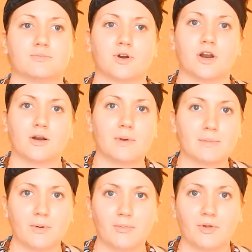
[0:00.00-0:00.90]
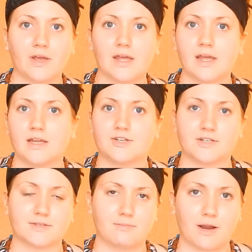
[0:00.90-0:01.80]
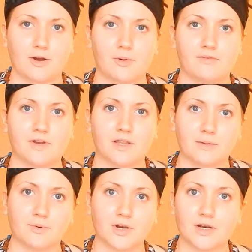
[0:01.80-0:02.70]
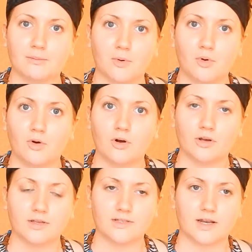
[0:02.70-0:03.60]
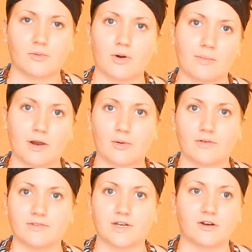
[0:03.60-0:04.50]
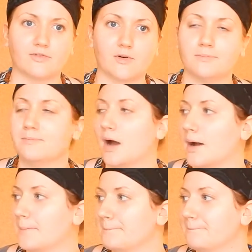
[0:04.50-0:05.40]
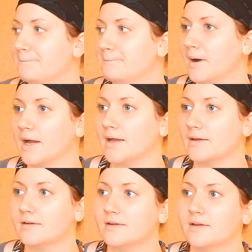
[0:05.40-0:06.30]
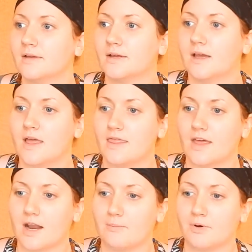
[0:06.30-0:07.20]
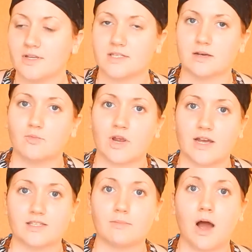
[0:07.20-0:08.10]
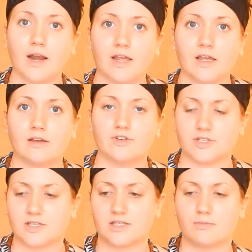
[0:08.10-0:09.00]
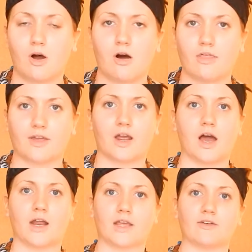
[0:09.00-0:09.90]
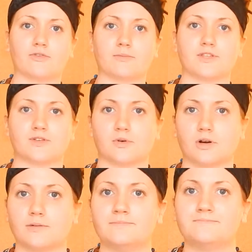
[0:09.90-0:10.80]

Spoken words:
put it on a paper plate, and just microwaved it, and then put it in a bowl because I don't want to microwave styrofoam. But then I put we got some honey, just a small thing of honey from the store.